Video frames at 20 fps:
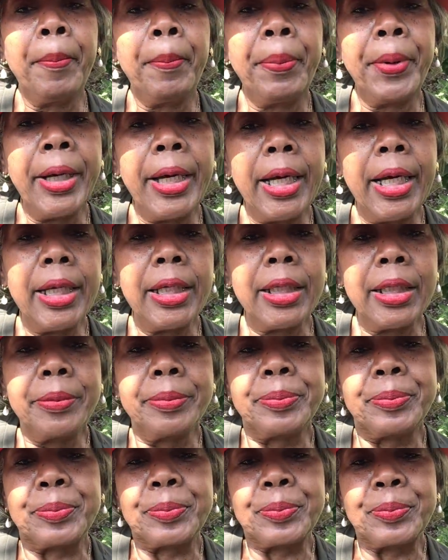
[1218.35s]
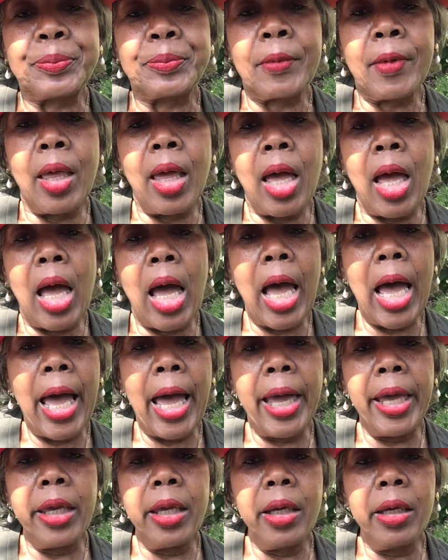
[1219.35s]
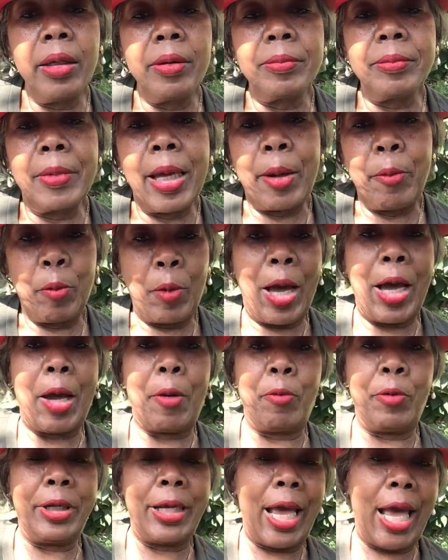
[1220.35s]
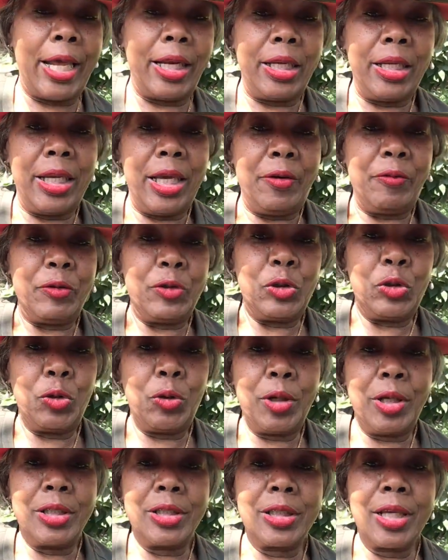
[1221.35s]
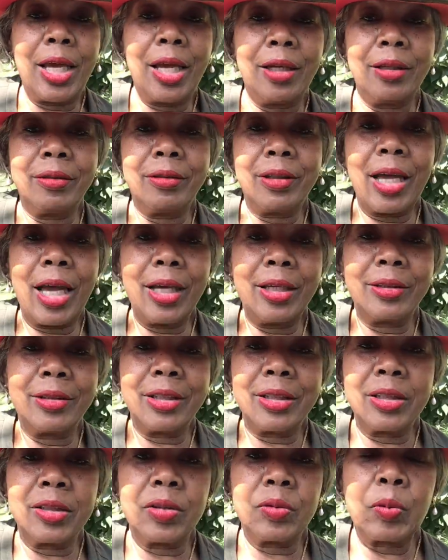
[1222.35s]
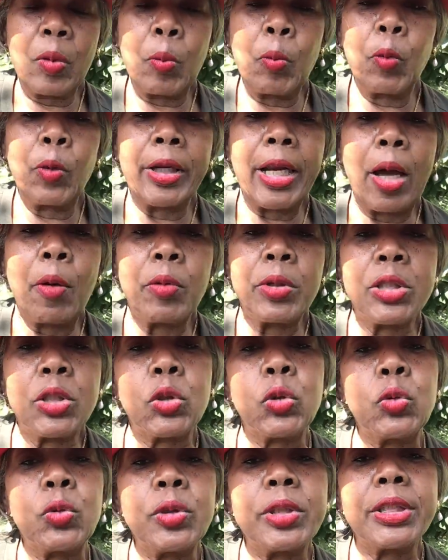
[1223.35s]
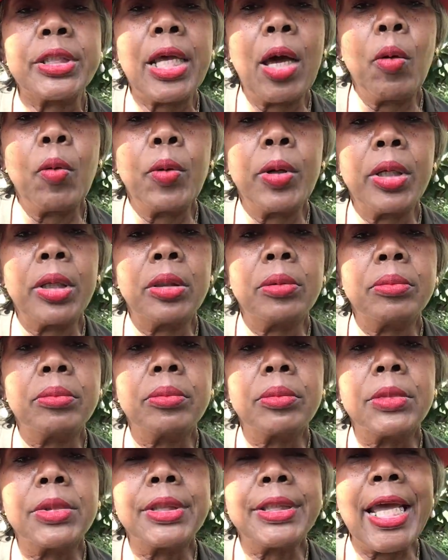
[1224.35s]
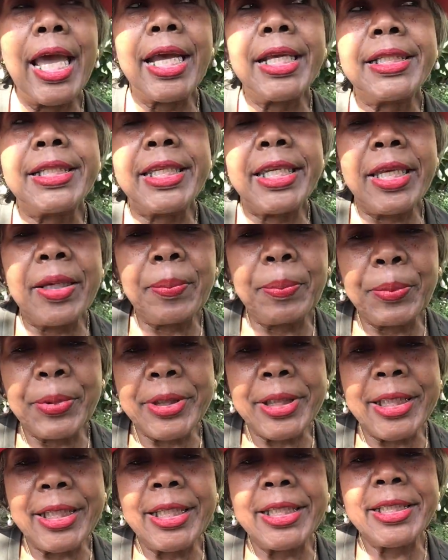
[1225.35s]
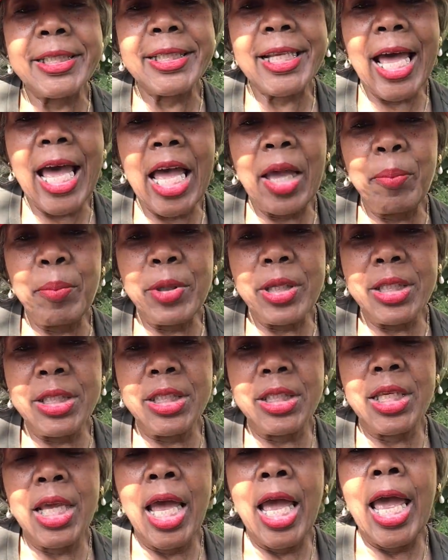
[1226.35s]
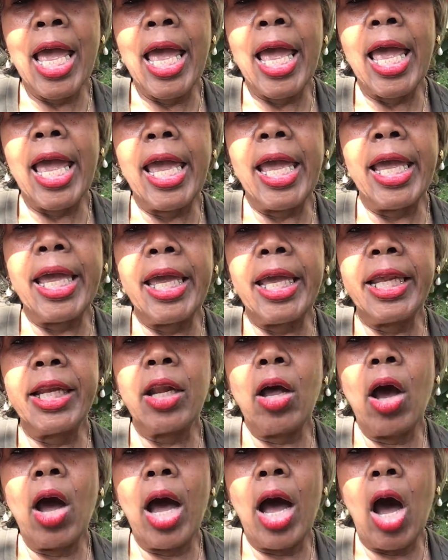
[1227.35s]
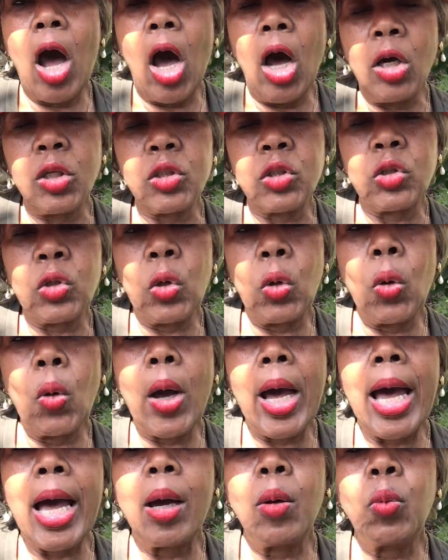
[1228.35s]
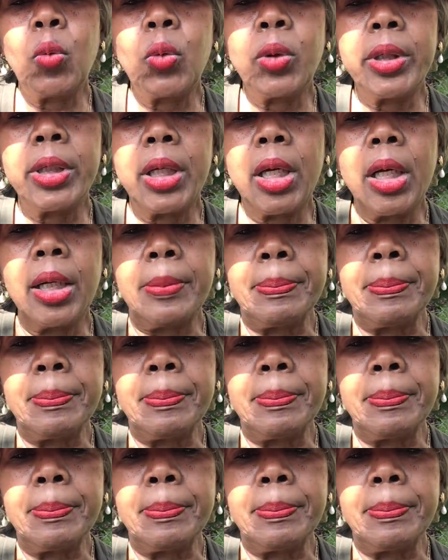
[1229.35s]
But I didn't have a choice. I just, what I would do is I would take temporary assignments, and also I would